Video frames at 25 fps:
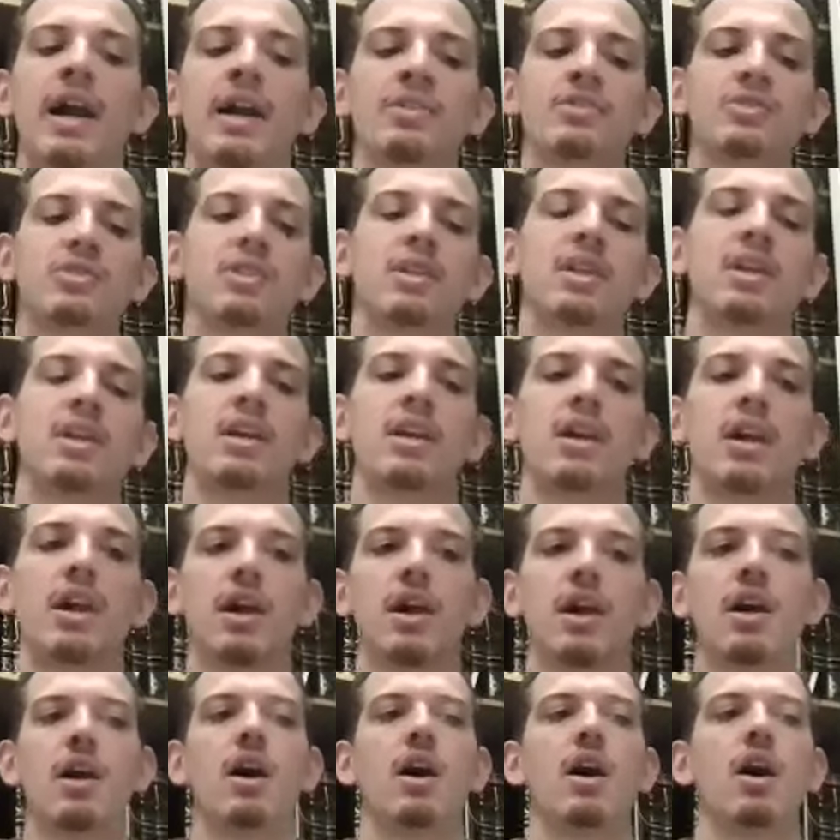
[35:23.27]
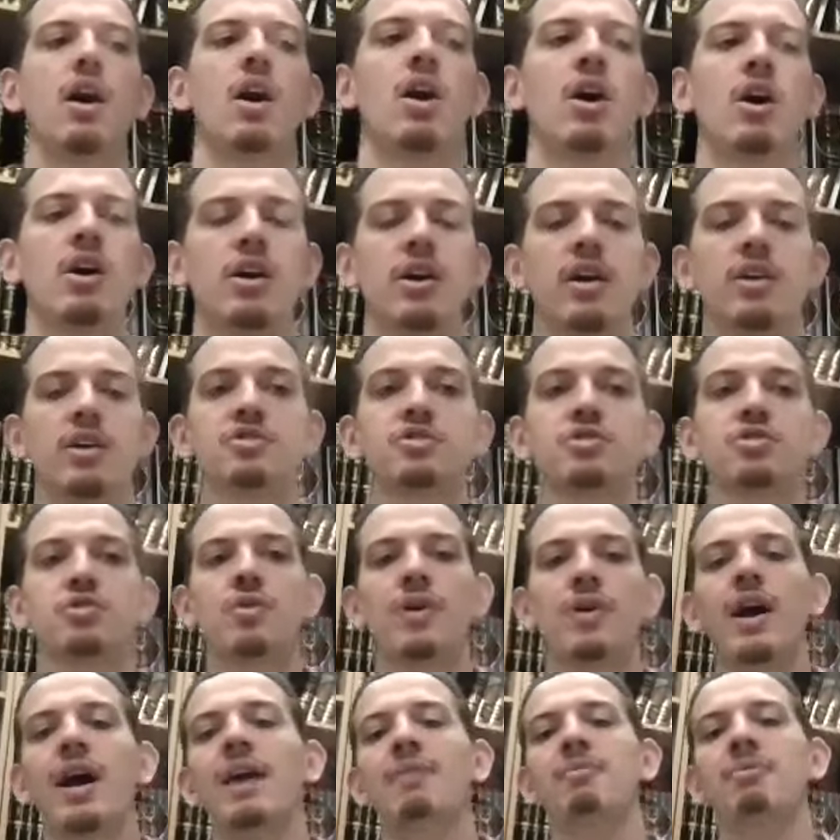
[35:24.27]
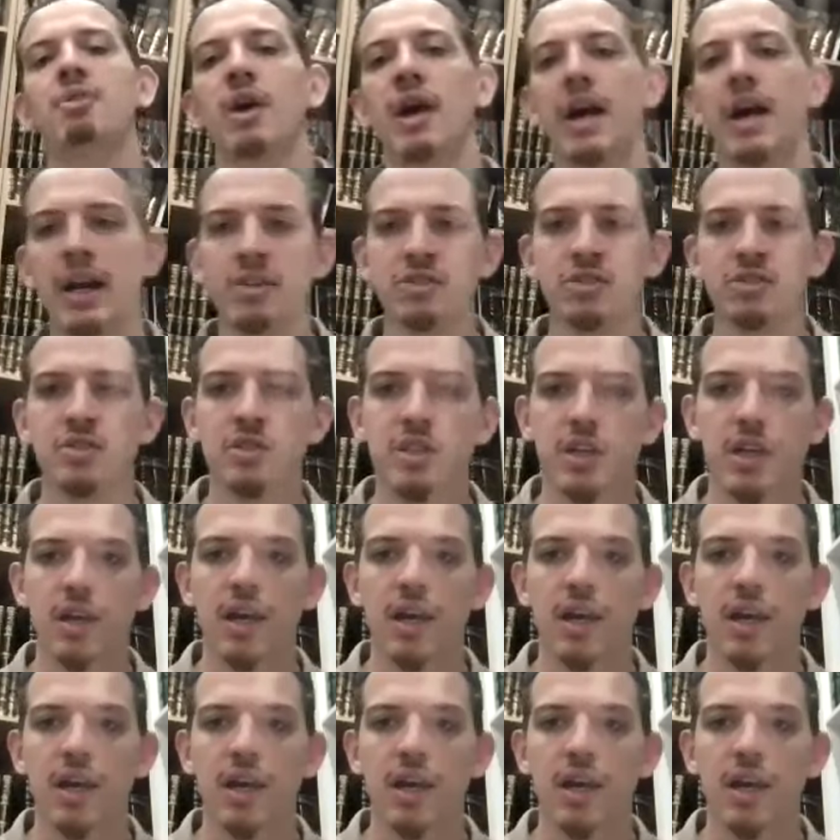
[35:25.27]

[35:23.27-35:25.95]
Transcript: actually are ascribed our actions.